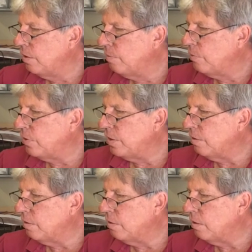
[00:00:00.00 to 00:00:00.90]
putting
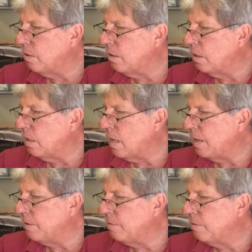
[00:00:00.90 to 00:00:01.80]
a, a
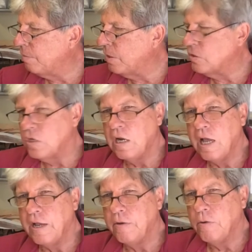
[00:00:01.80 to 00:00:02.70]
line, a pencil
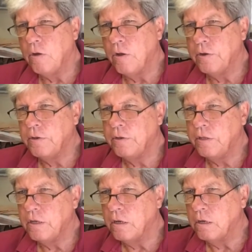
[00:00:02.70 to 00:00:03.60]
line on
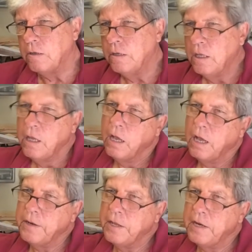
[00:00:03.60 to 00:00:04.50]
the hull,
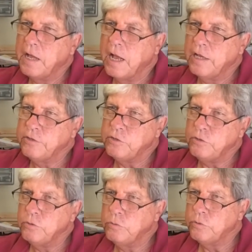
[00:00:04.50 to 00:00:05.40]
and then as
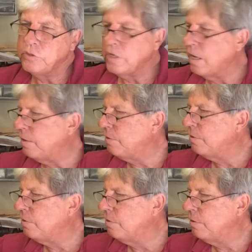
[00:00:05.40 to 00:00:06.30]
you
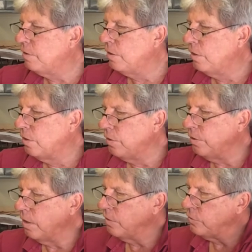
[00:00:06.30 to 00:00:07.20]
sand,
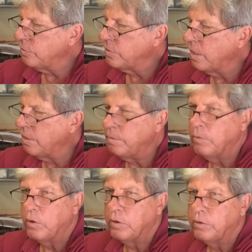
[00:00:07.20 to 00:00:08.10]
as you sand the
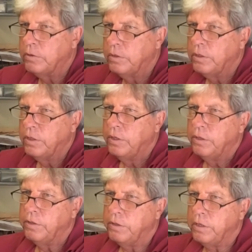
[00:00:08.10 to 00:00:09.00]
model,
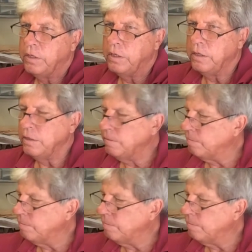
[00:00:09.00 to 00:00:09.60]
the